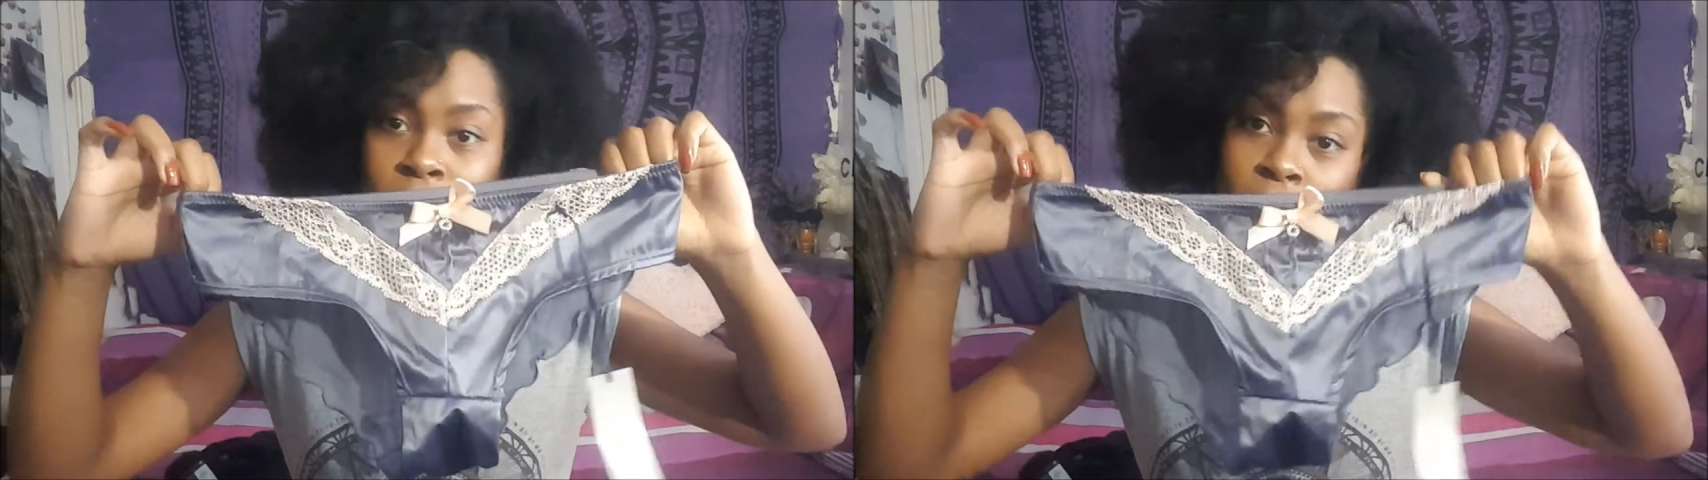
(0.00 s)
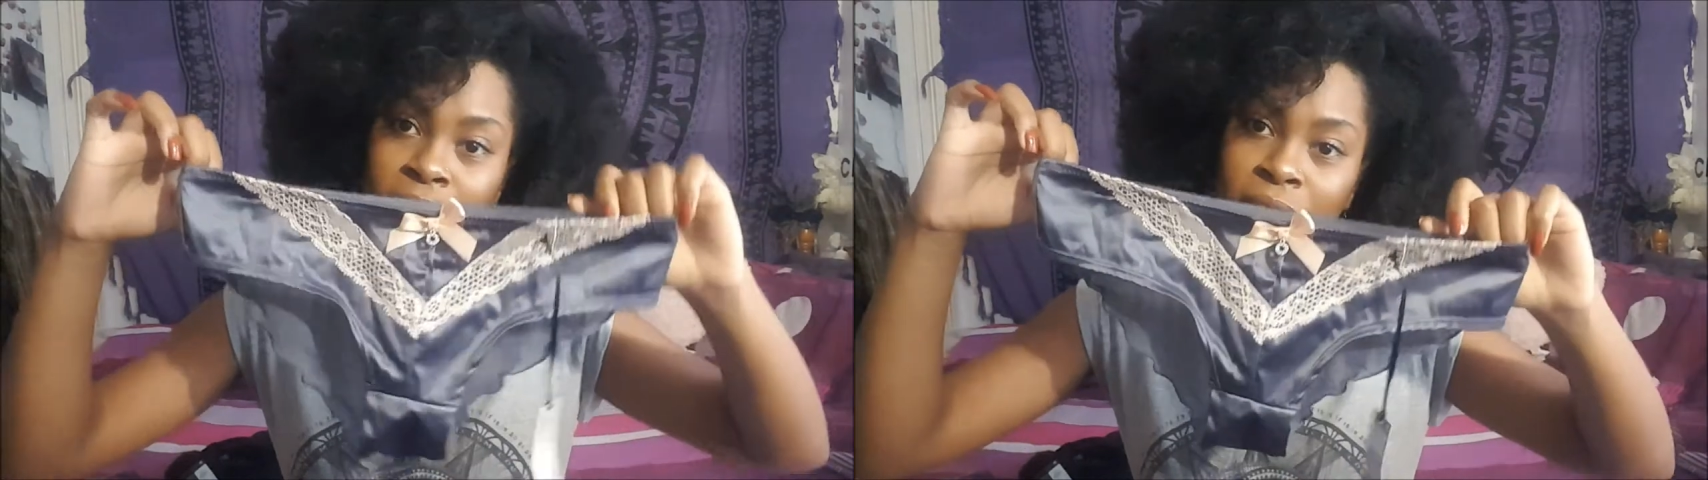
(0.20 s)

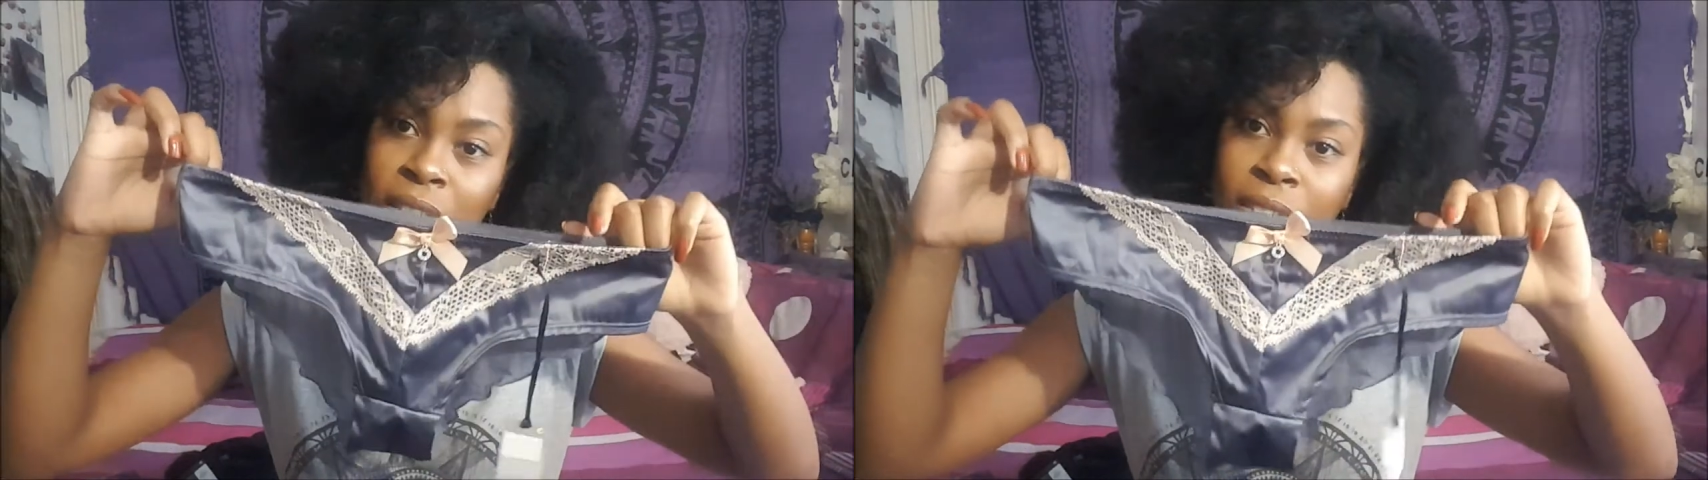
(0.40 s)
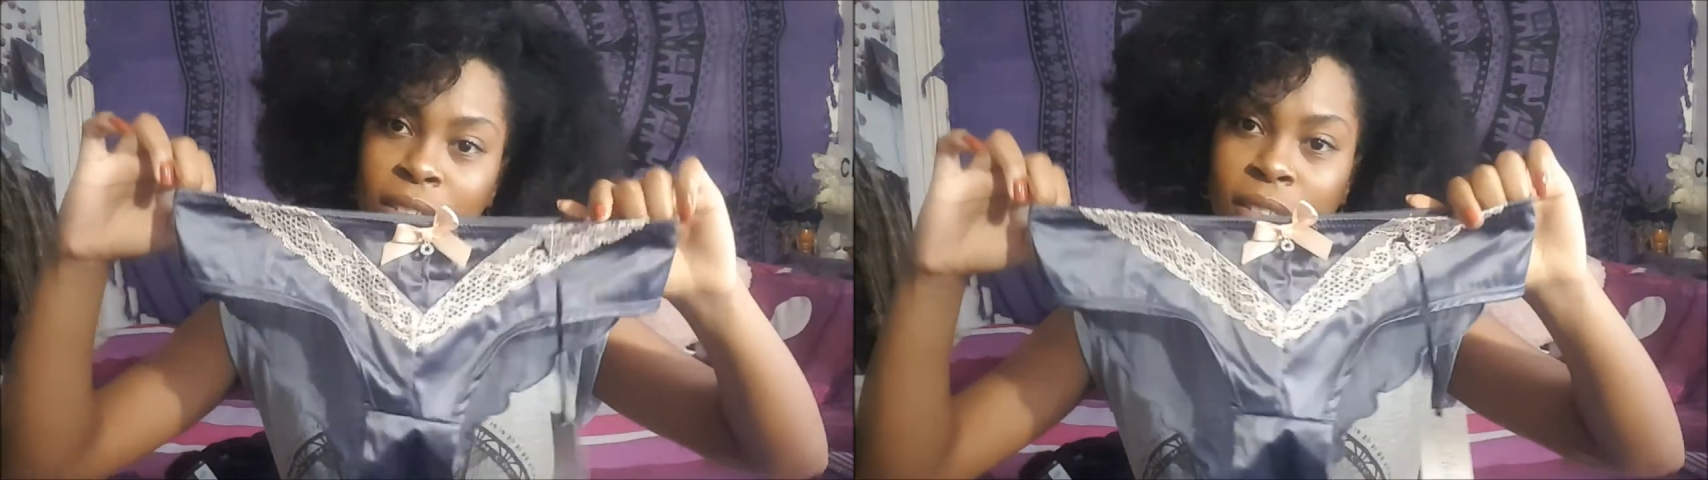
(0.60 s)

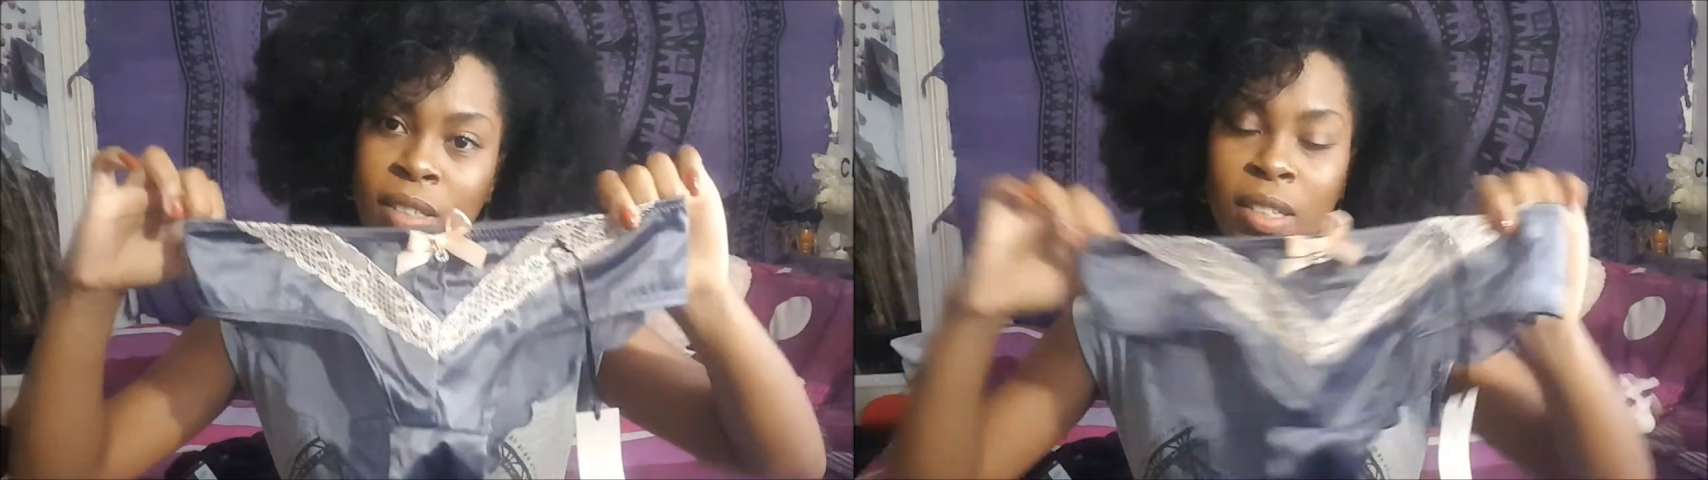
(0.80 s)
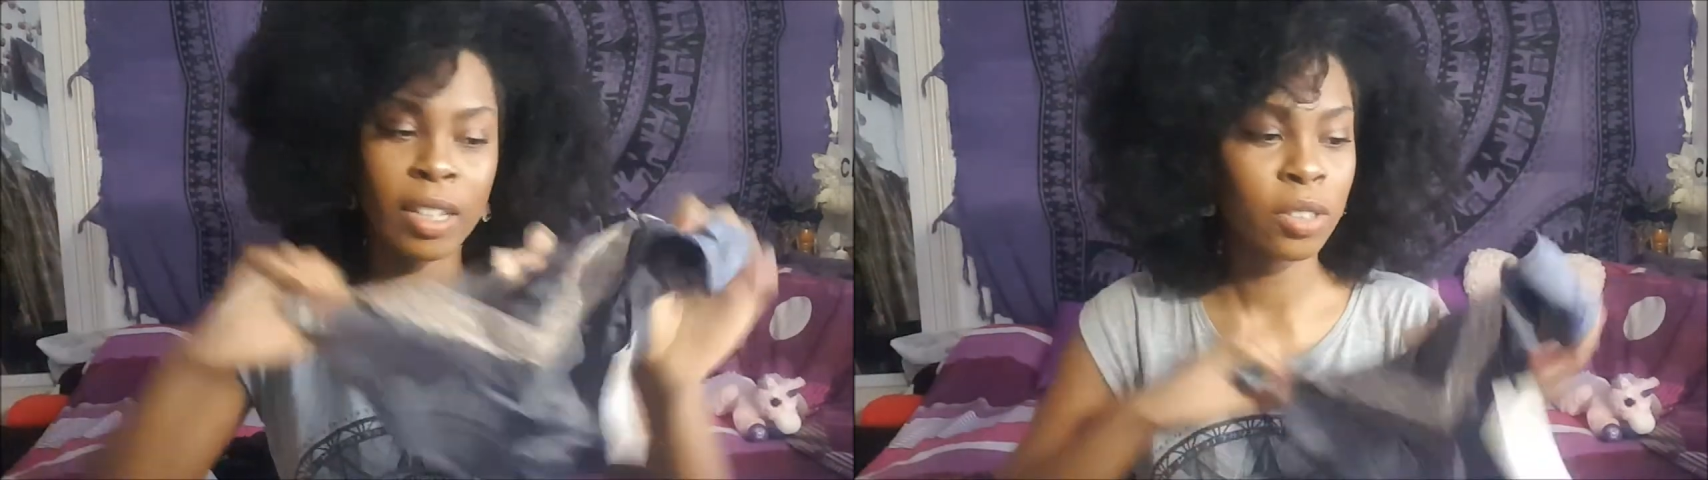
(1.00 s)
knickers
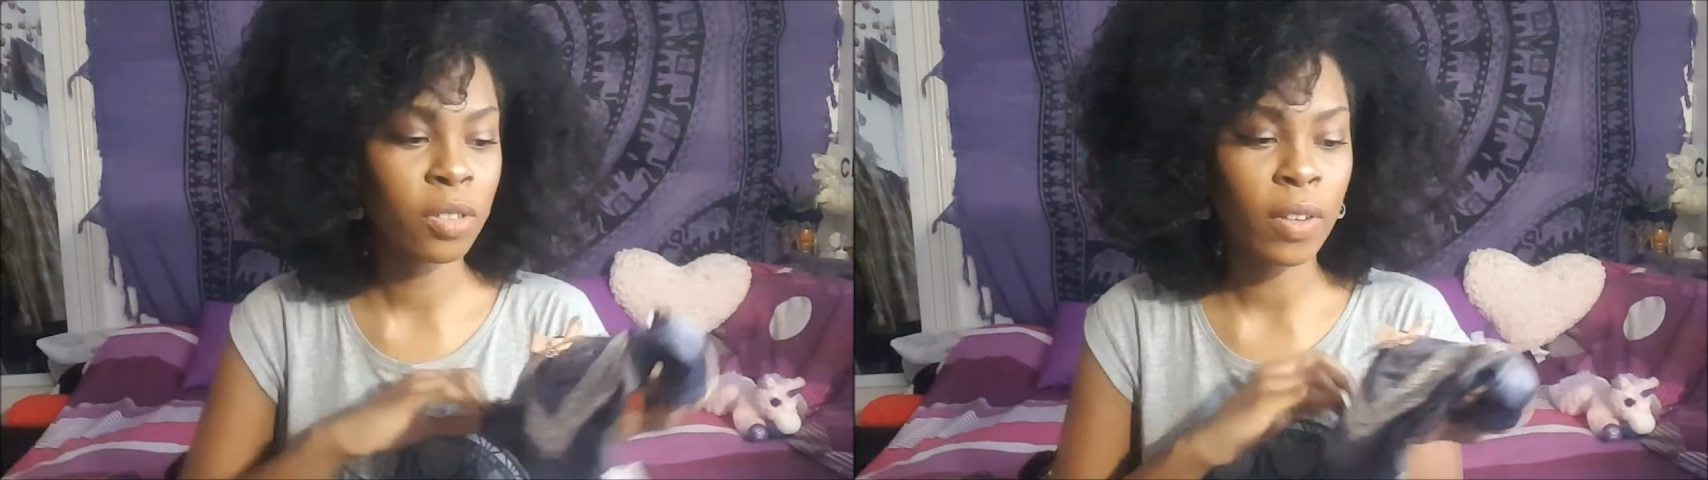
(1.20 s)
sort